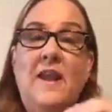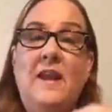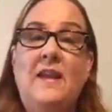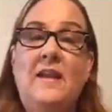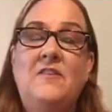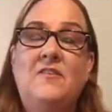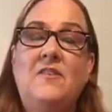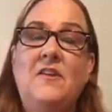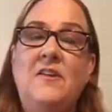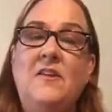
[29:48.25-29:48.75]
And
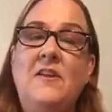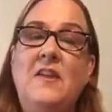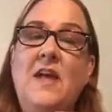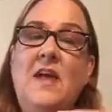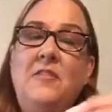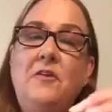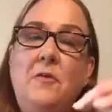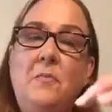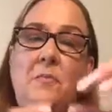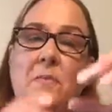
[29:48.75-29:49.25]
it's
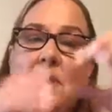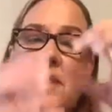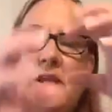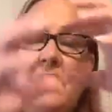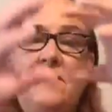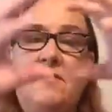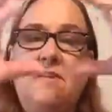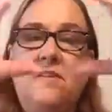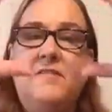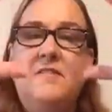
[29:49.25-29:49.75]
another
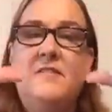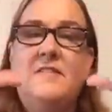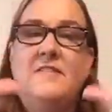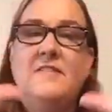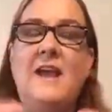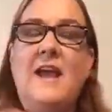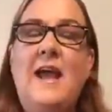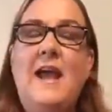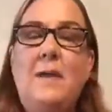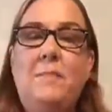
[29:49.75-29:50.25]
piece. It's a
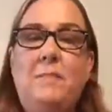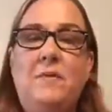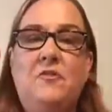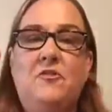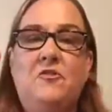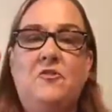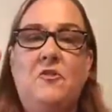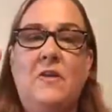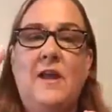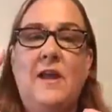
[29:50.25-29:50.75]

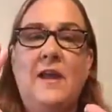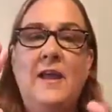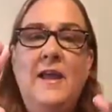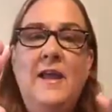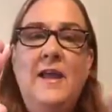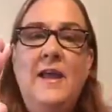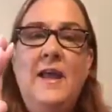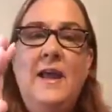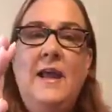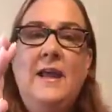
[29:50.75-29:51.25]
tapestry.
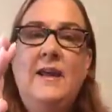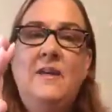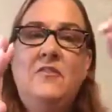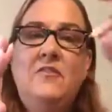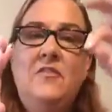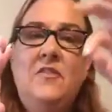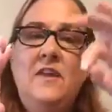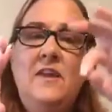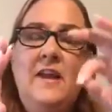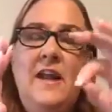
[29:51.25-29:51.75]
And
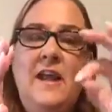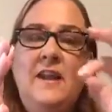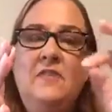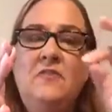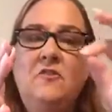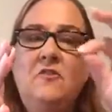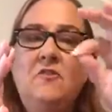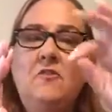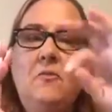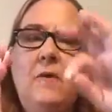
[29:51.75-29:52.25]
it's the
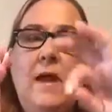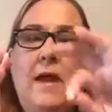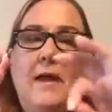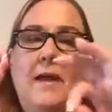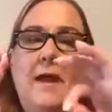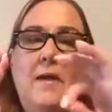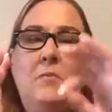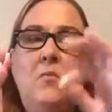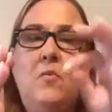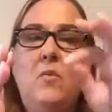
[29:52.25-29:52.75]
next thread
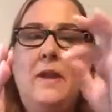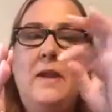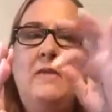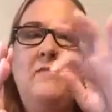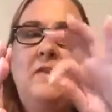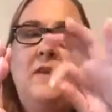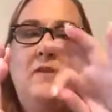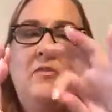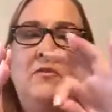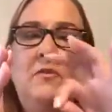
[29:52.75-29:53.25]
I'm
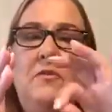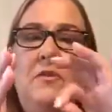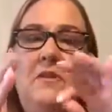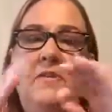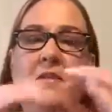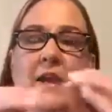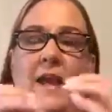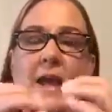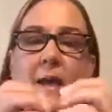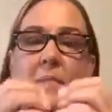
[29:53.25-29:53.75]
weaving through the
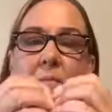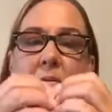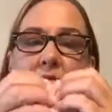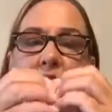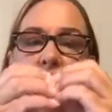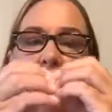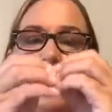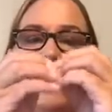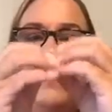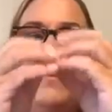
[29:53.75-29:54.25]

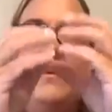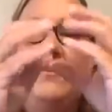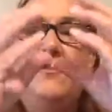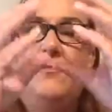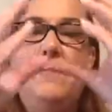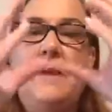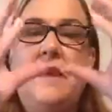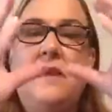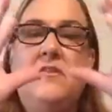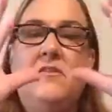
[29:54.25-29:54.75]
tapestry,
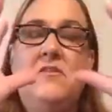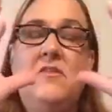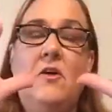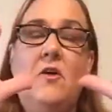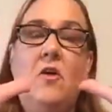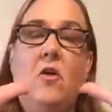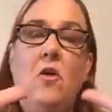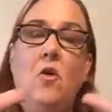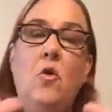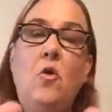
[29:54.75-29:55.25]
which makes the
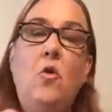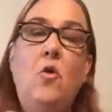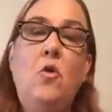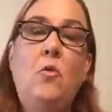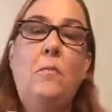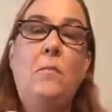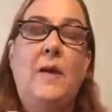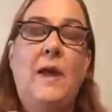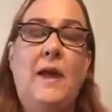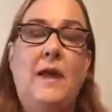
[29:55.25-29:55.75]

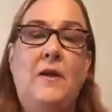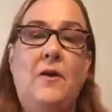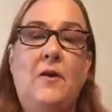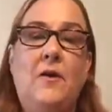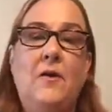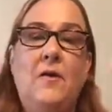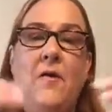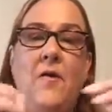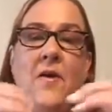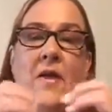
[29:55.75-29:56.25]
whole
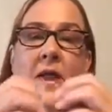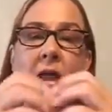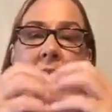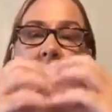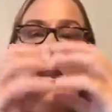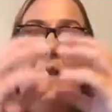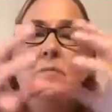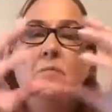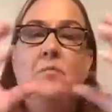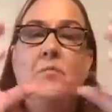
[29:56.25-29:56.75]
better
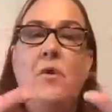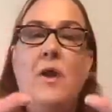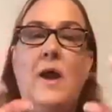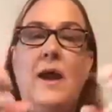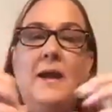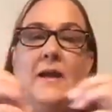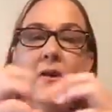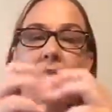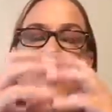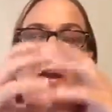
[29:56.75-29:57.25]
and
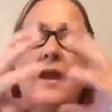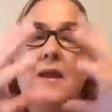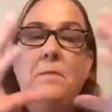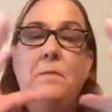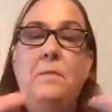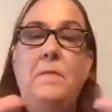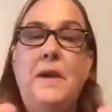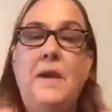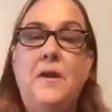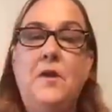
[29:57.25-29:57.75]
brighter
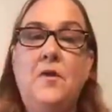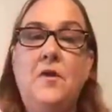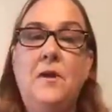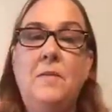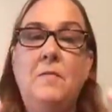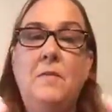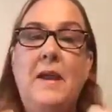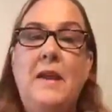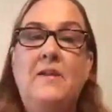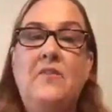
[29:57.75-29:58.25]
and bigger
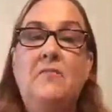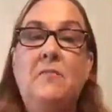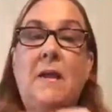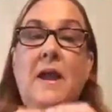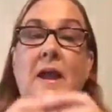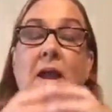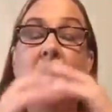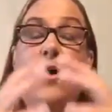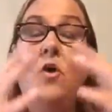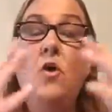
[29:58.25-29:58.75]
and makes
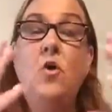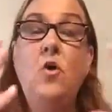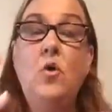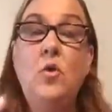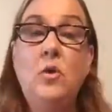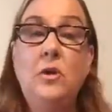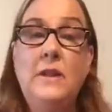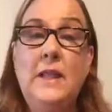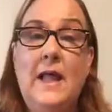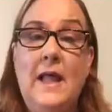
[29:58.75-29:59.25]
my
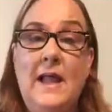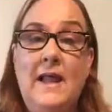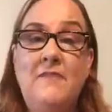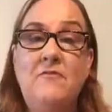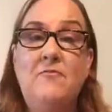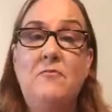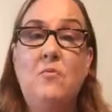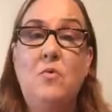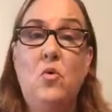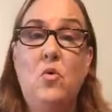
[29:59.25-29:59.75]
whole
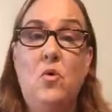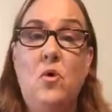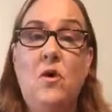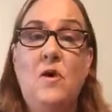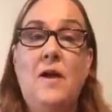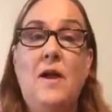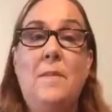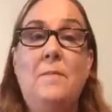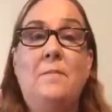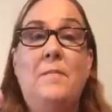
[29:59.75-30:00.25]
life
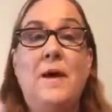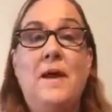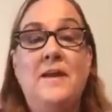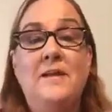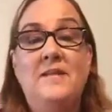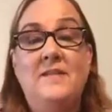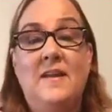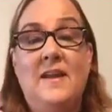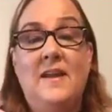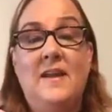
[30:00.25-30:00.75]
more
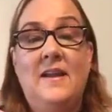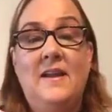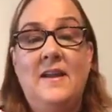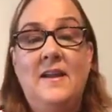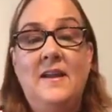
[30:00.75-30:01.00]
abundant.